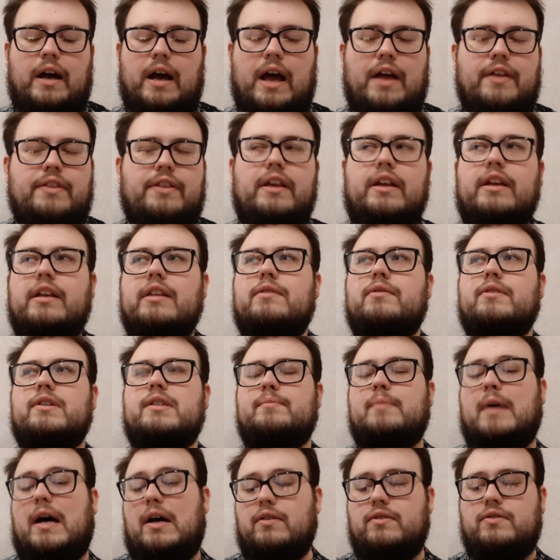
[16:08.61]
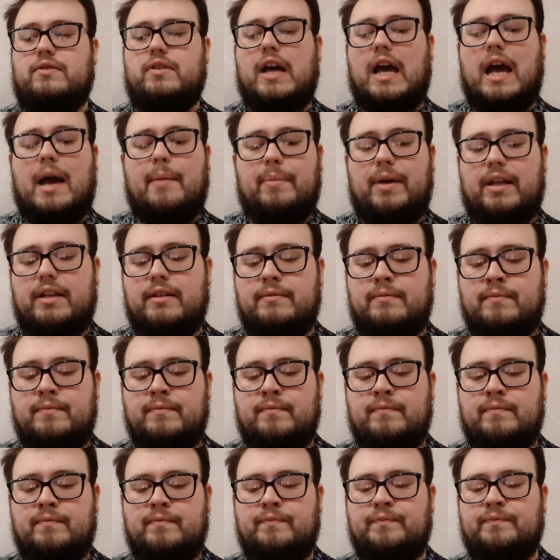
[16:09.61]
I think it was bound to happen.
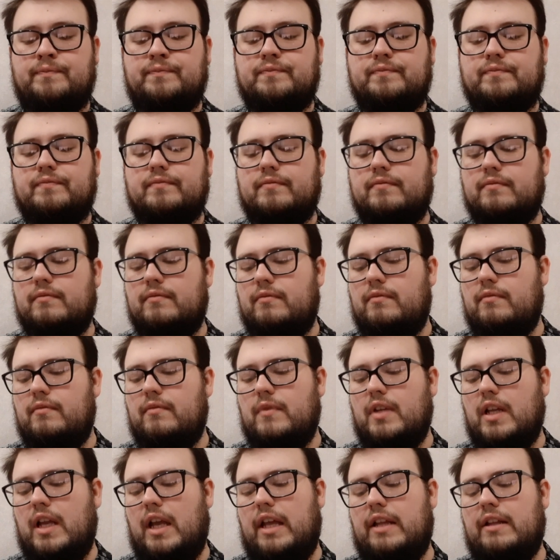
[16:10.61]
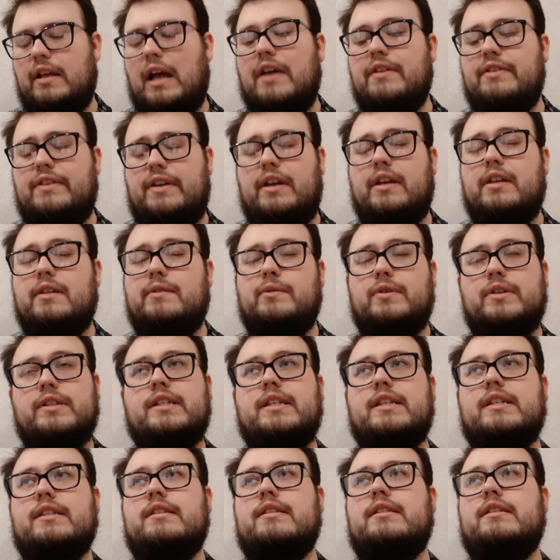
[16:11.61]
I think it was
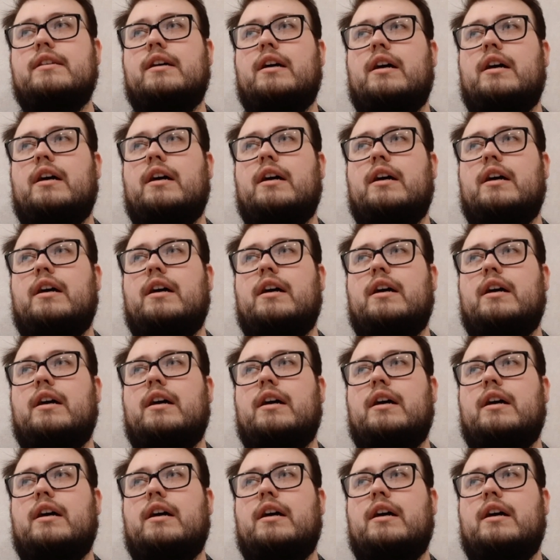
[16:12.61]
his